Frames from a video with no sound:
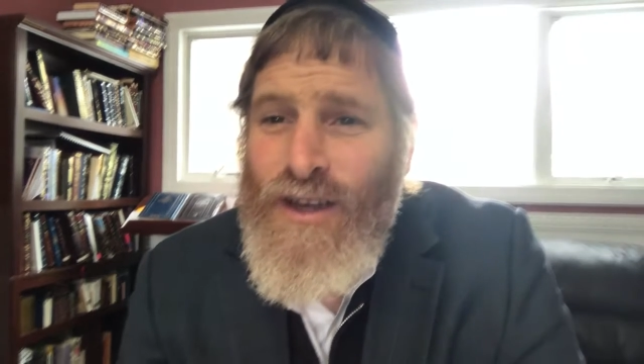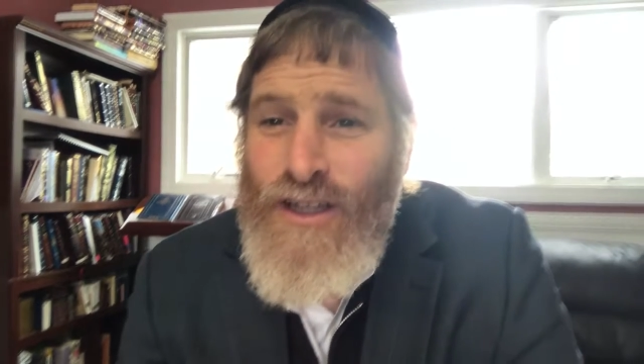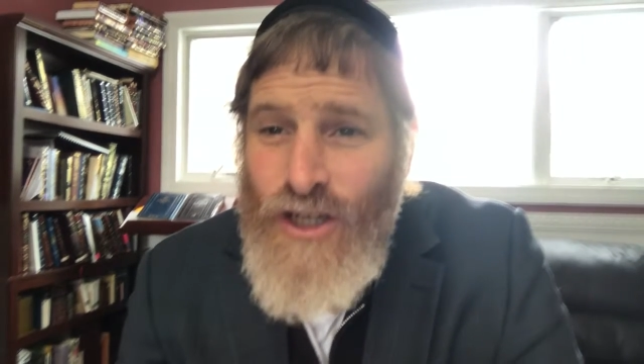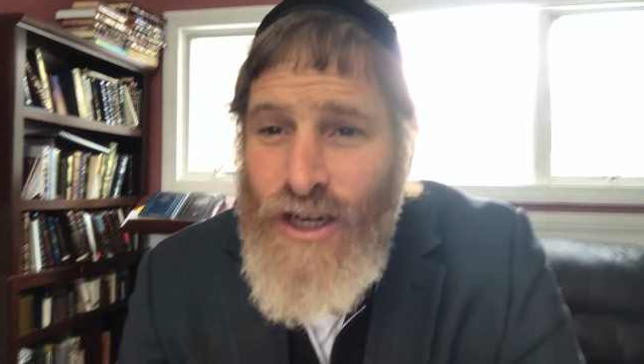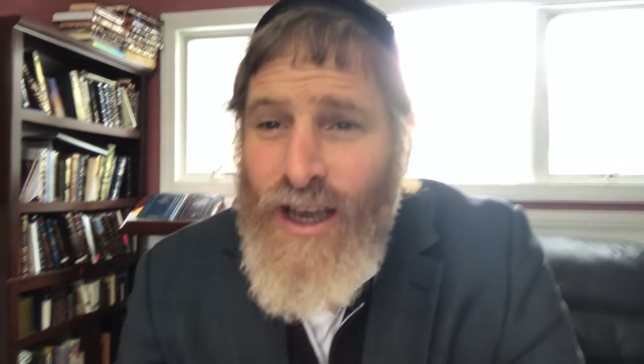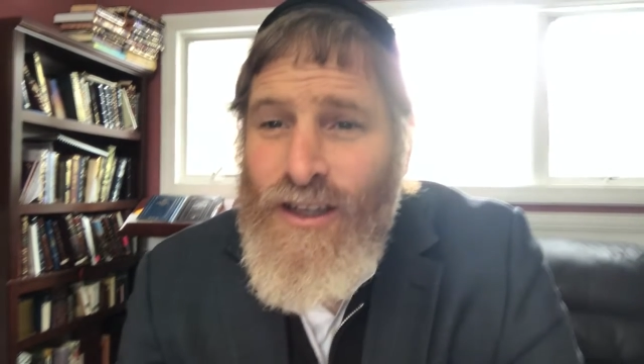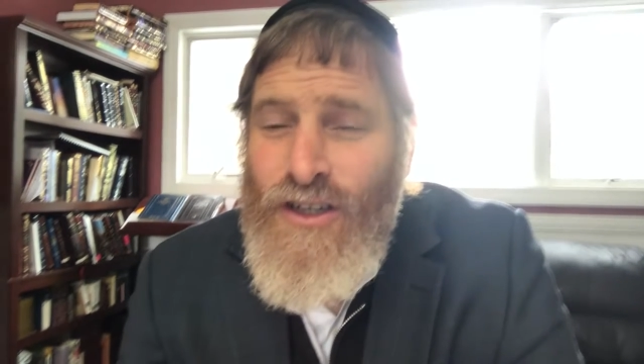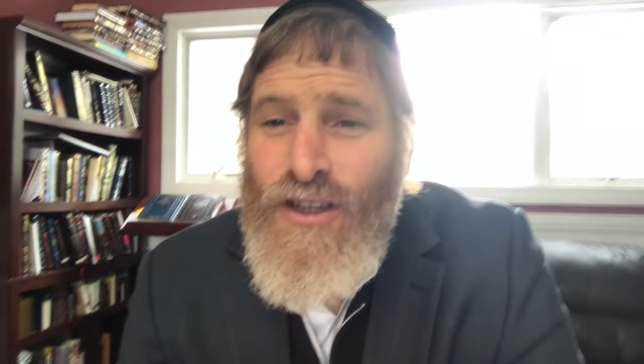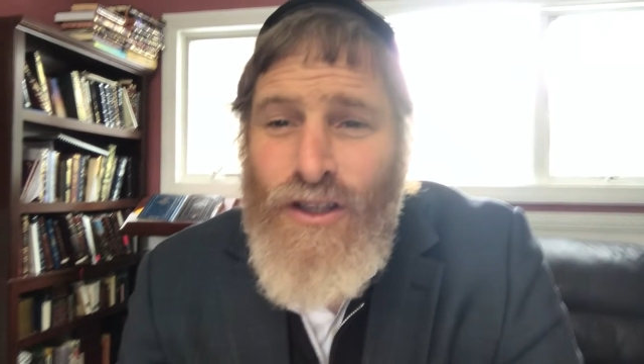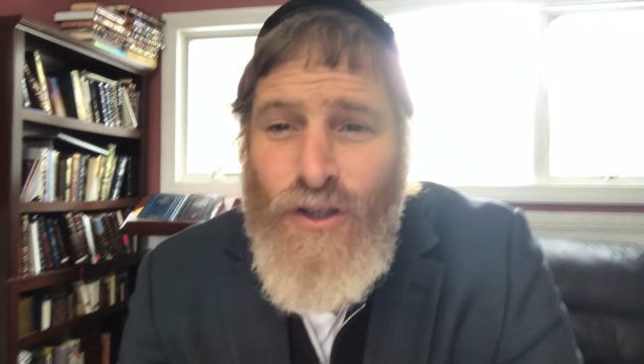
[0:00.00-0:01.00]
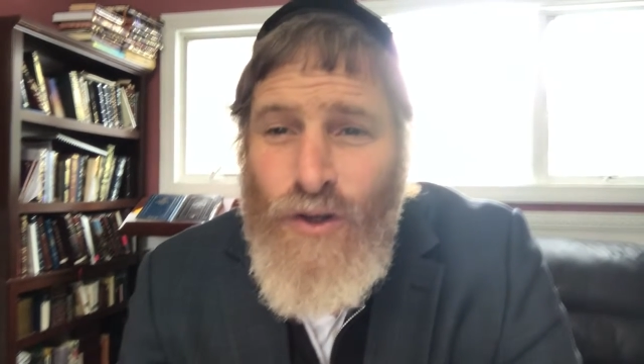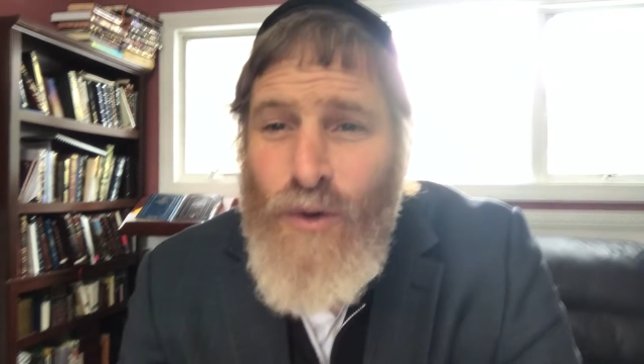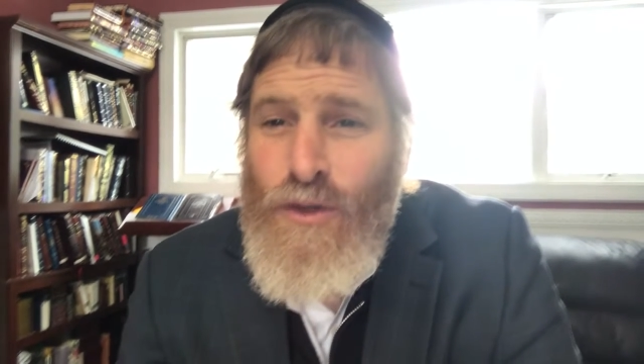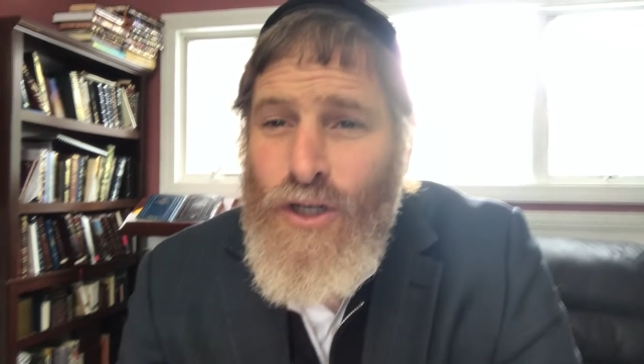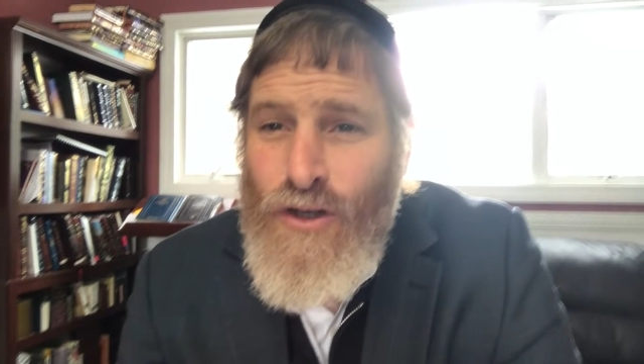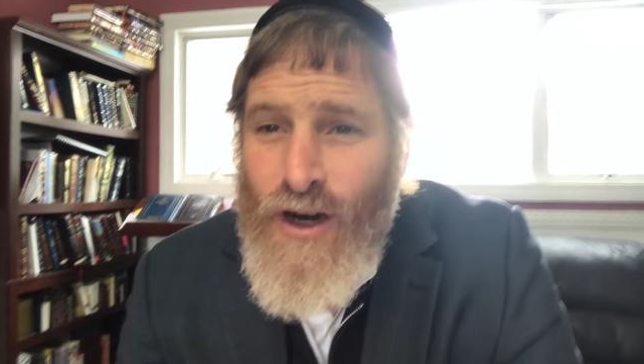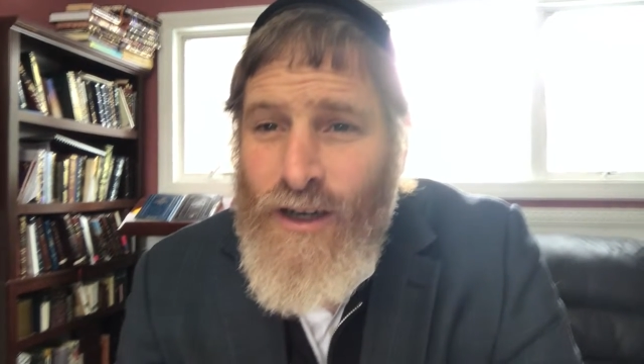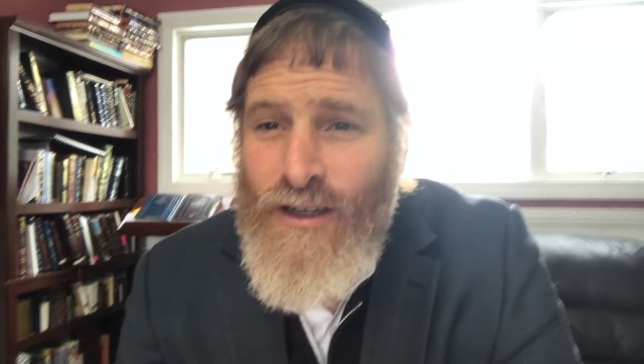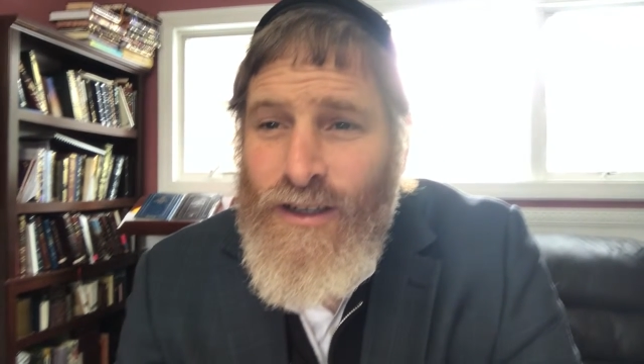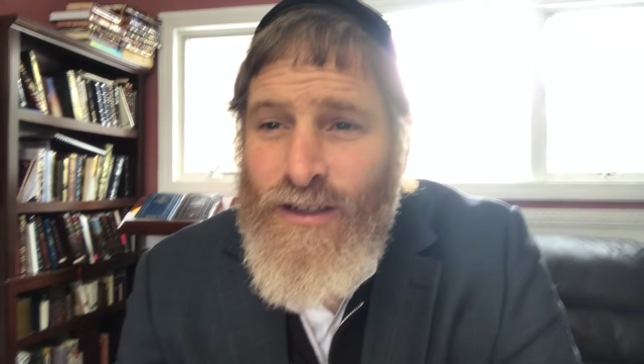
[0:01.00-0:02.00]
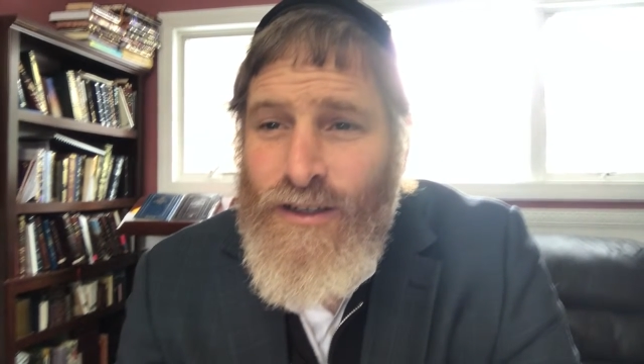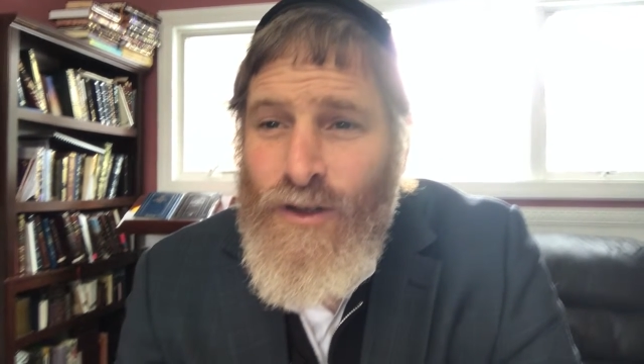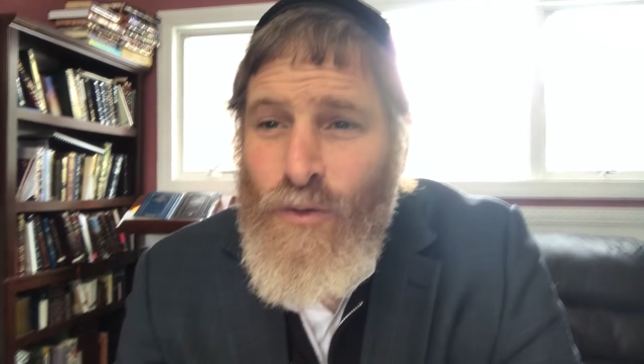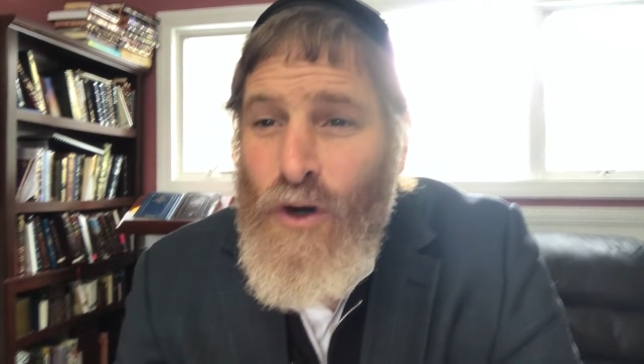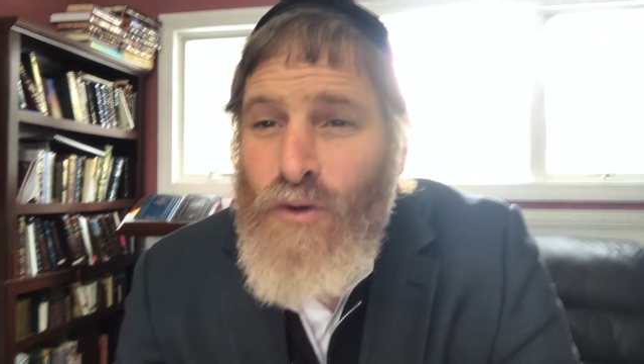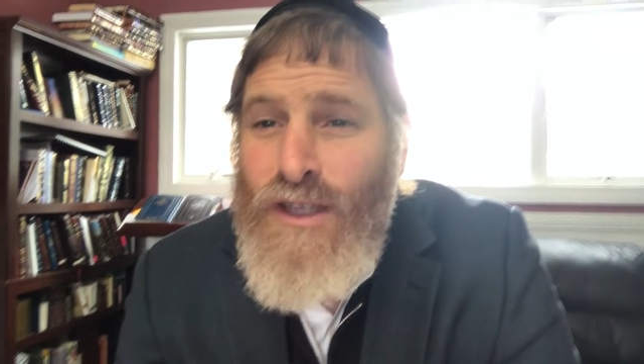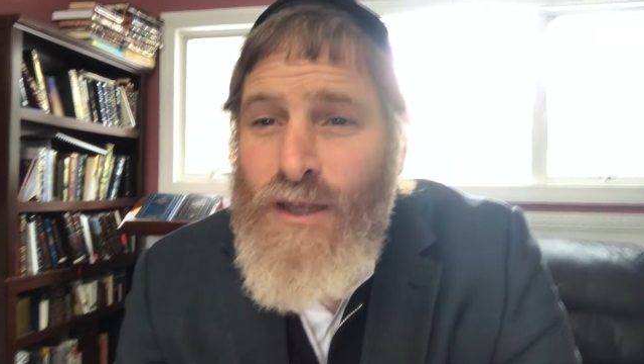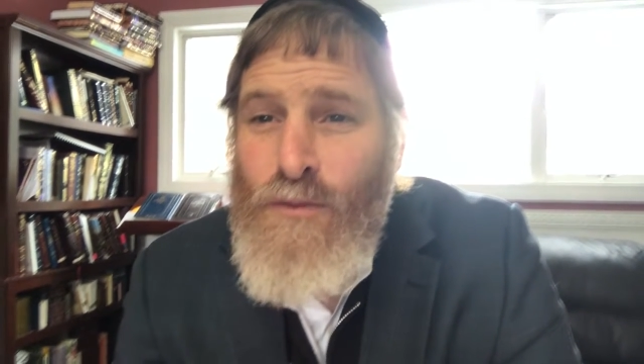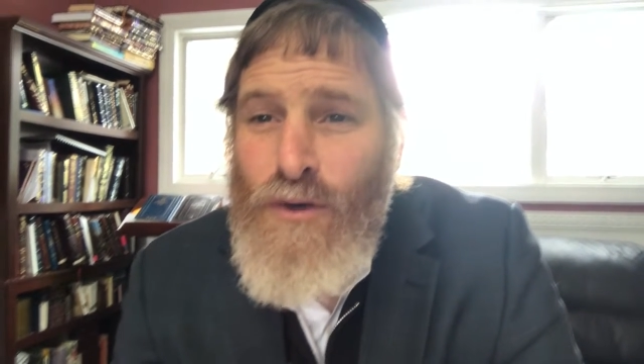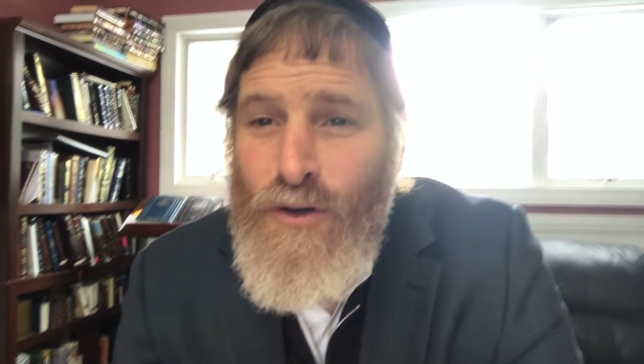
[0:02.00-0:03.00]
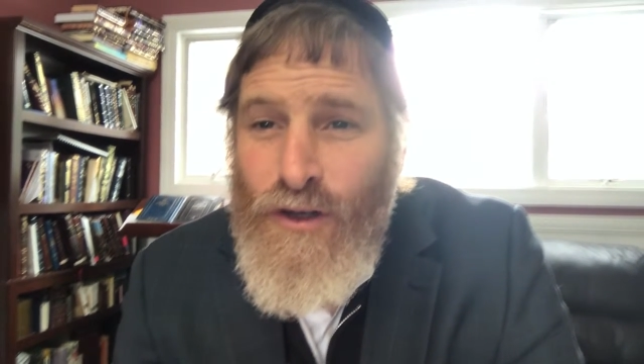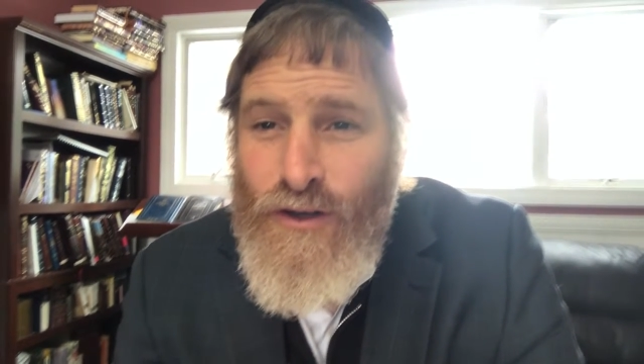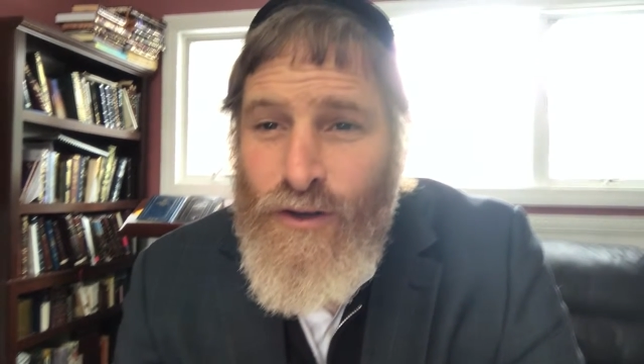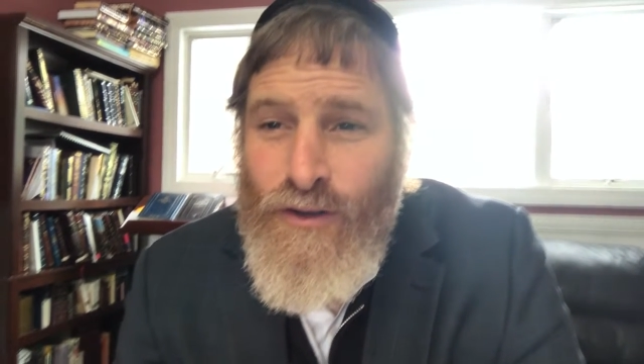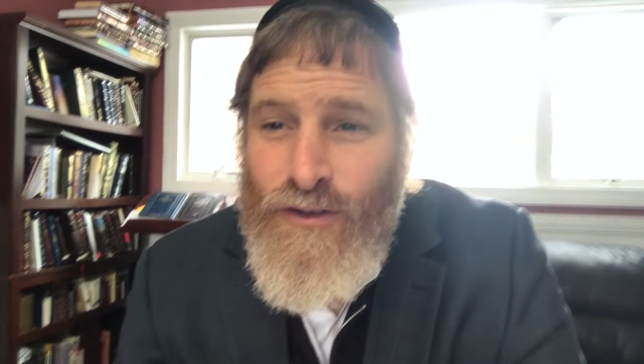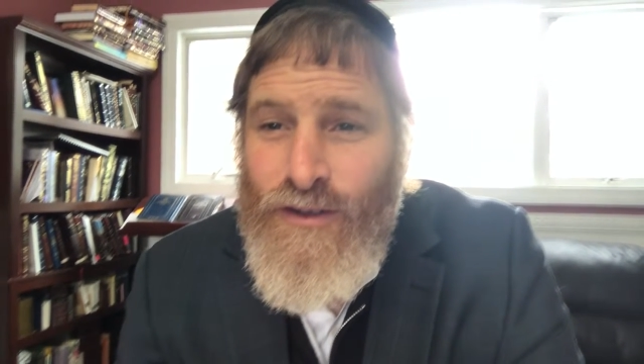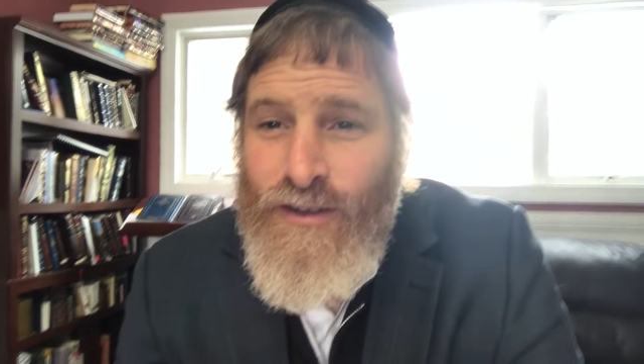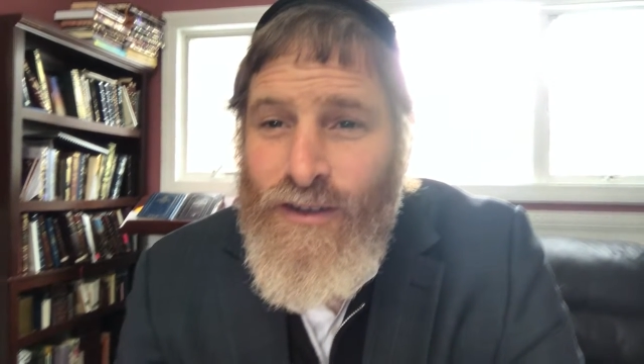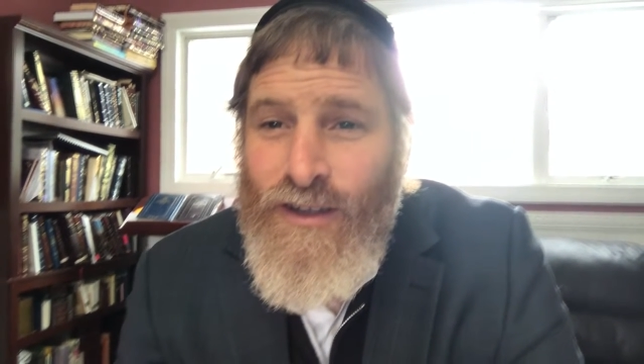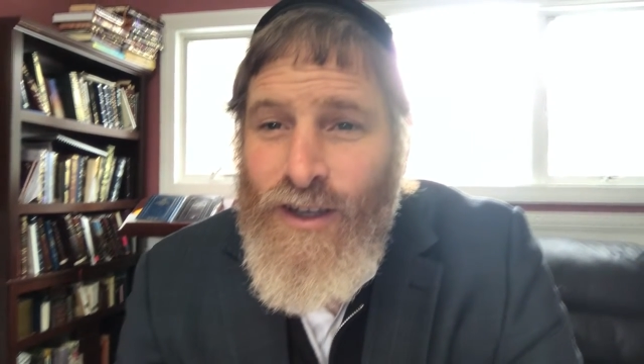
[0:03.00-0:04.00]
It's challenging. There's so much darkness. We don't see miracles.